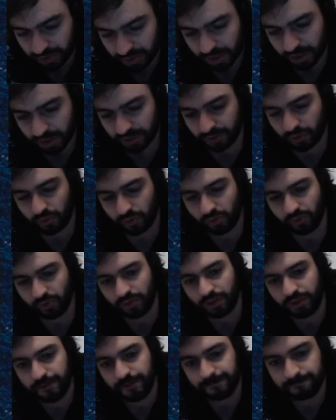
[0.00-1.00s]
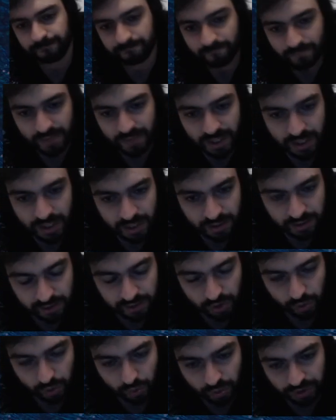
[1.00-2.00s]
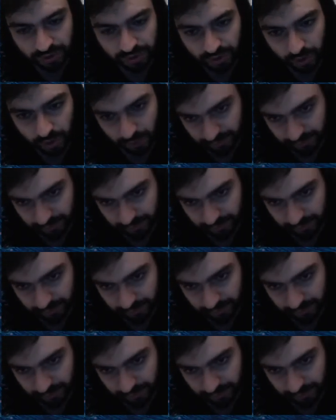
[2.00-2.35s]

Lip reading: I know Joe wouldn't go